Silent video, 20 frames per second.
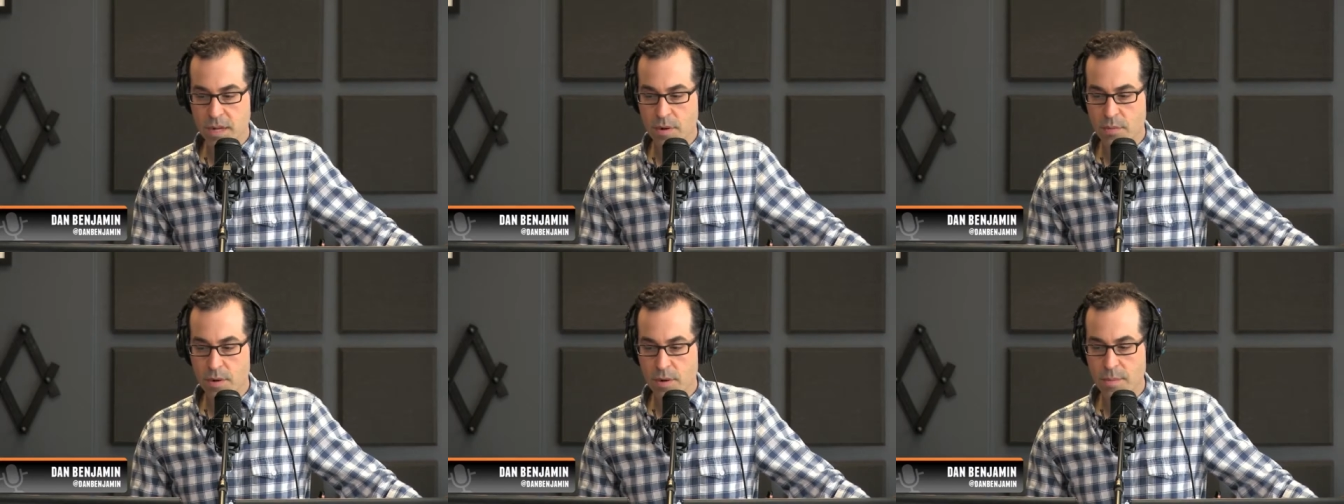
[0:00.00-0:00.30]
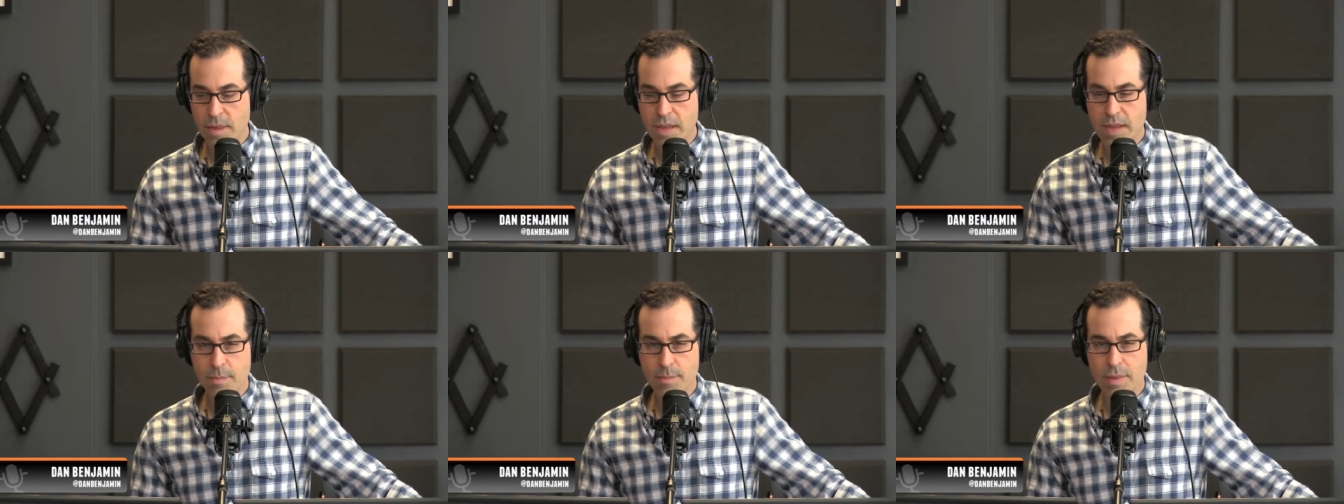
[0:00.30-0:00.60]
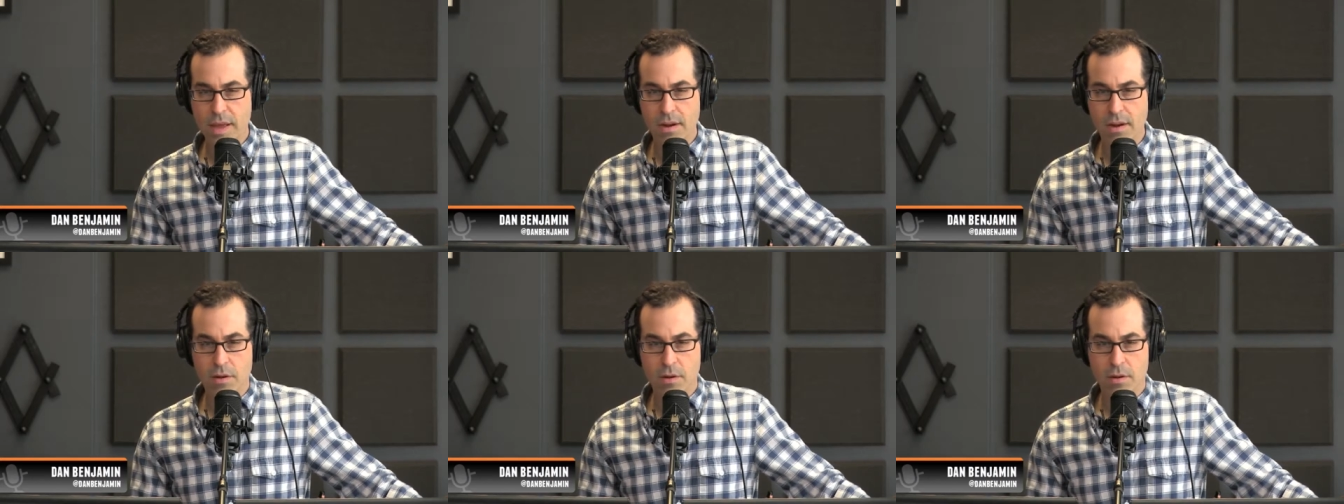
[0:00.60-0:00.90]
and I want to make it
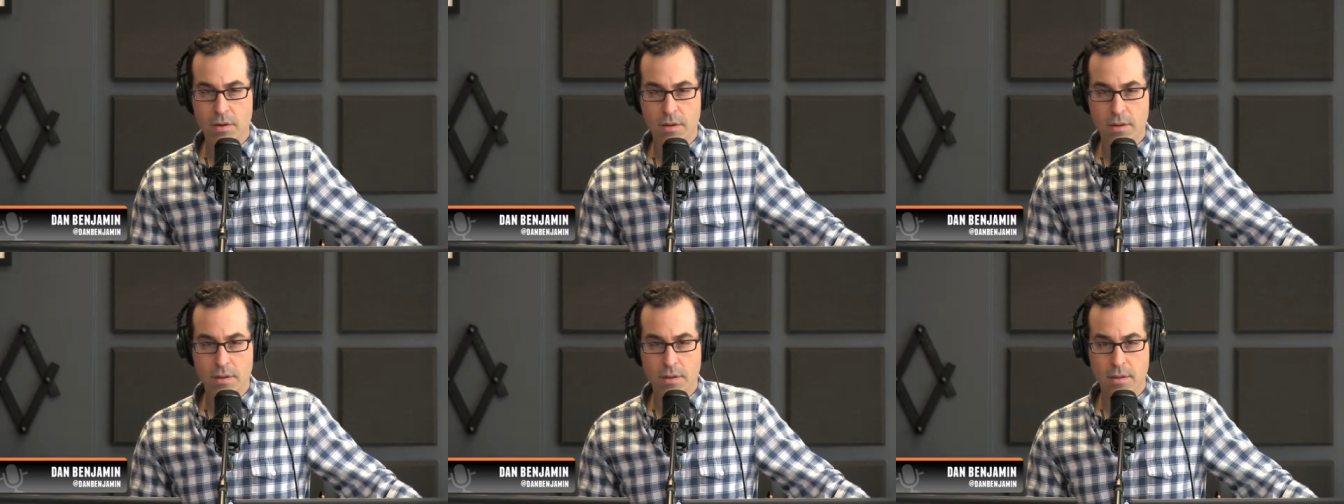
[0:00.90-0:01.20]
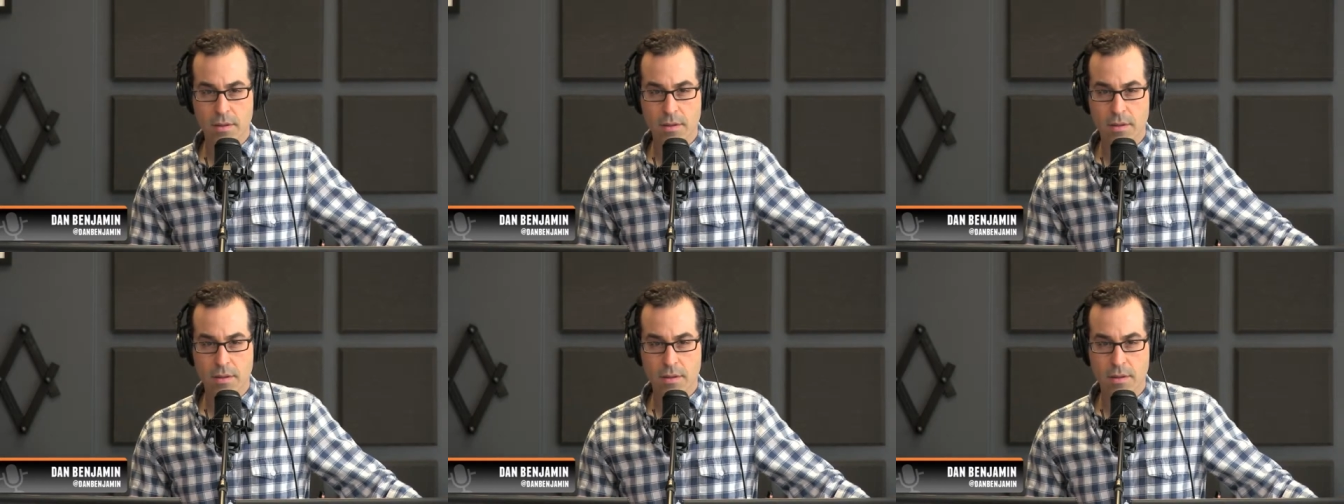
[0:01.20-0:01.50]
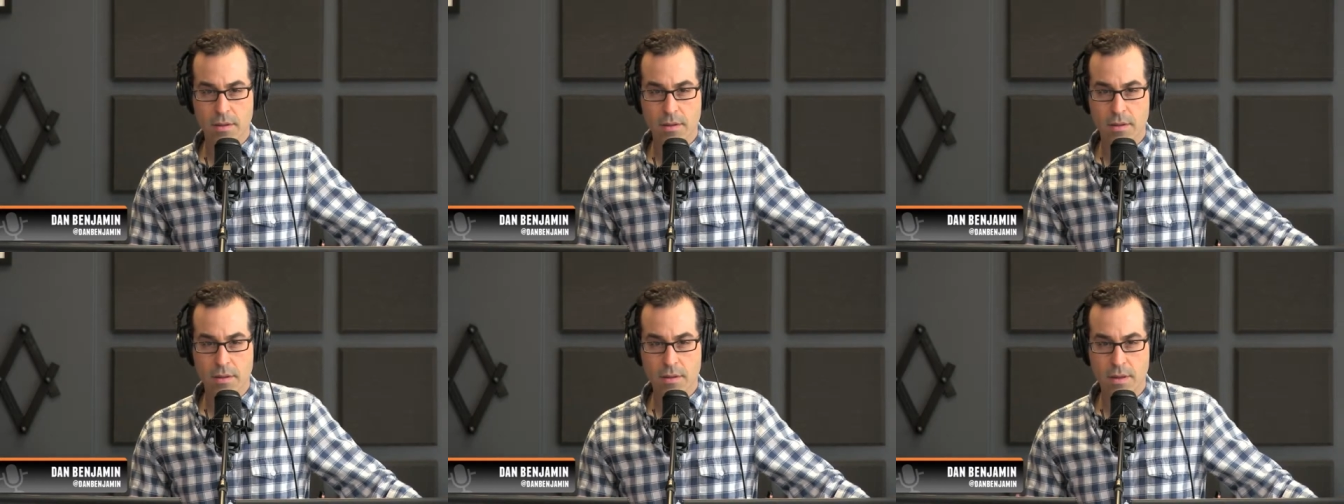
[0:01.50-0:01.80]
better
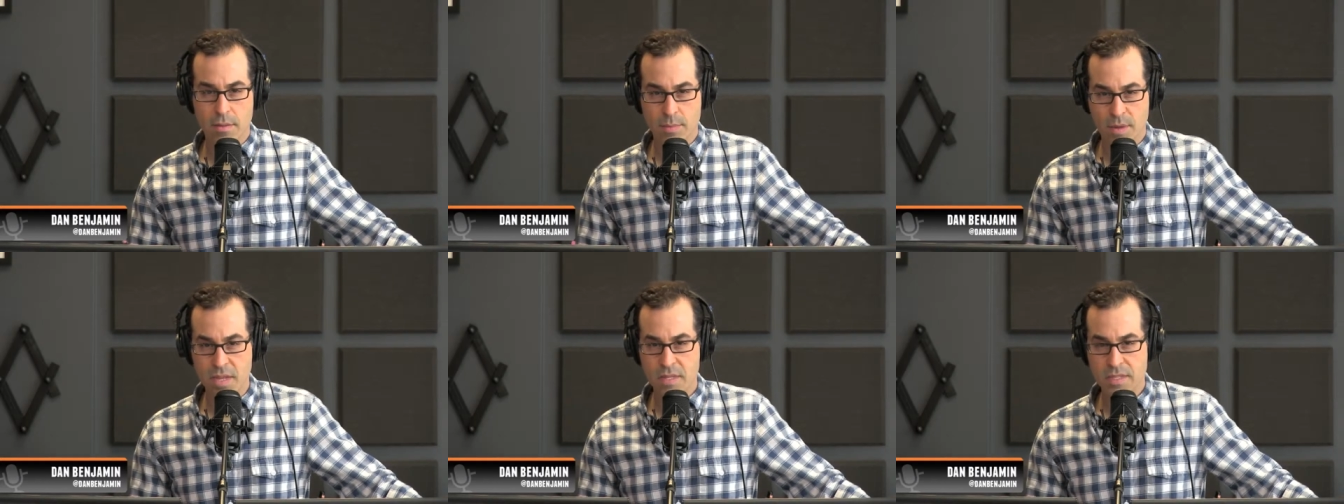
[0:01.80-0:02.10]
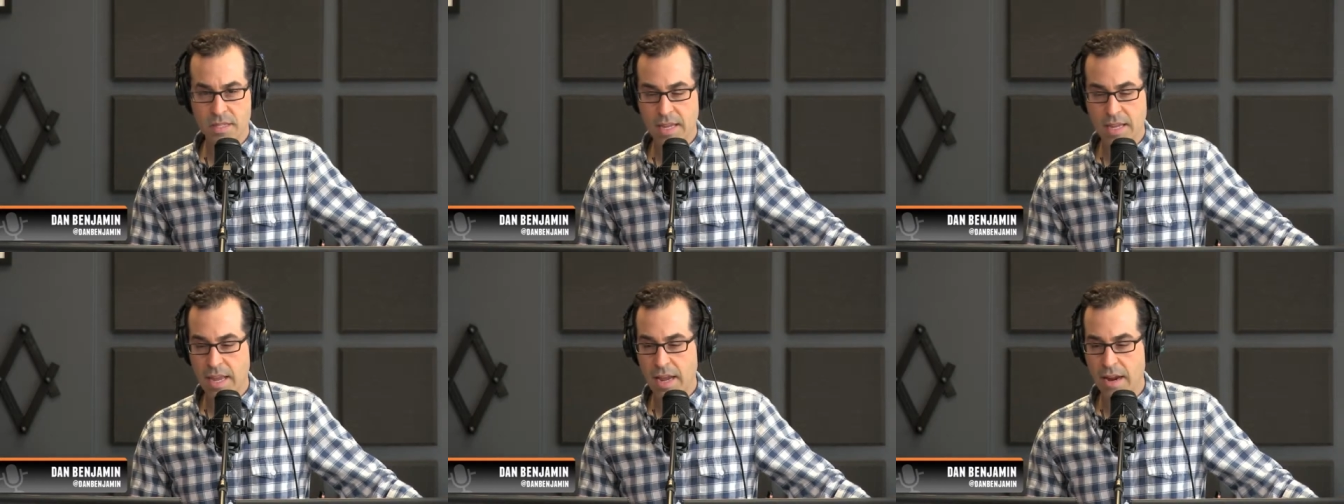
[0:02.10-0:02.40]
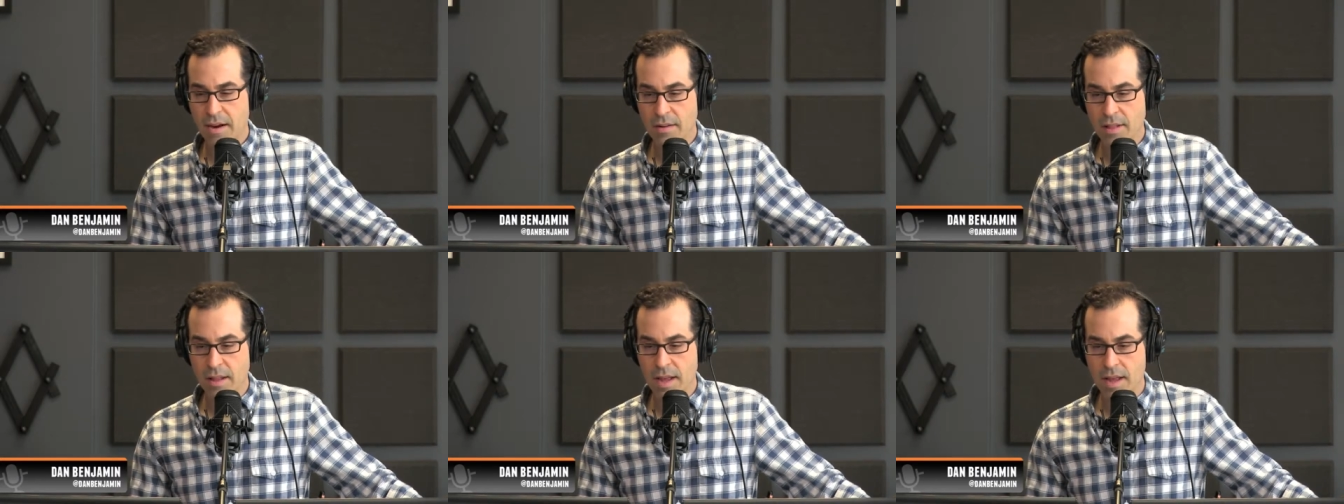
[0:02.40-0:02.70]
because I
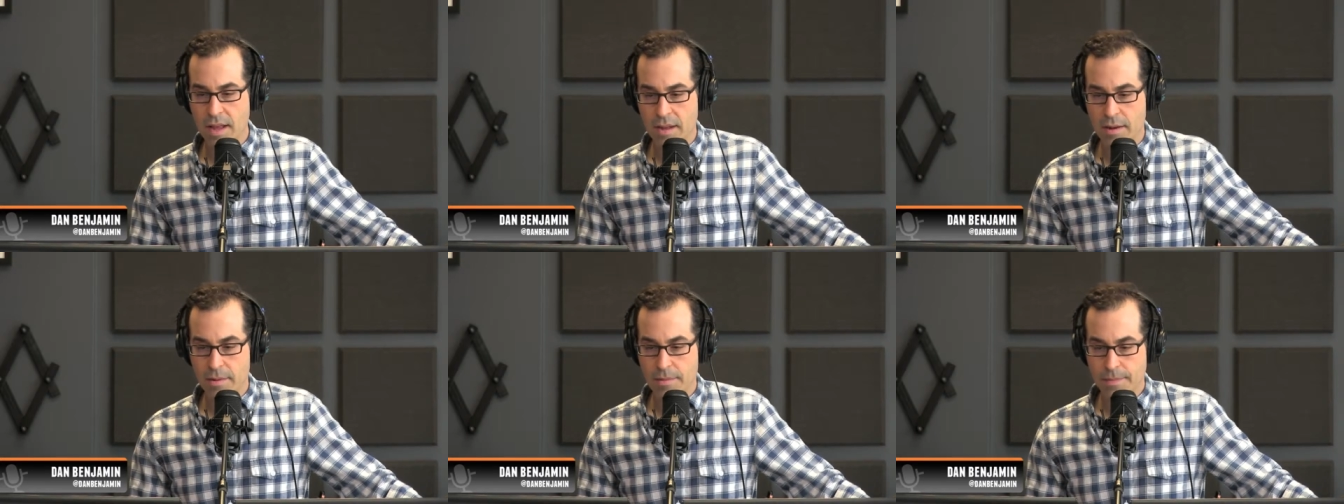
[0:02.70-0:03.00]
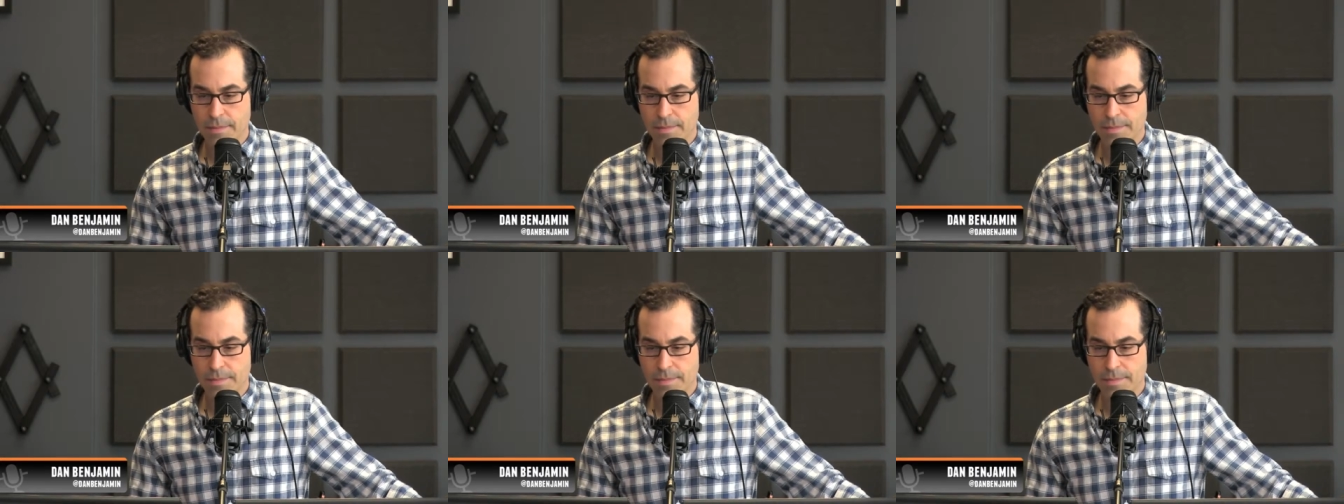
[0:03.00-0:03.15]
care a lot.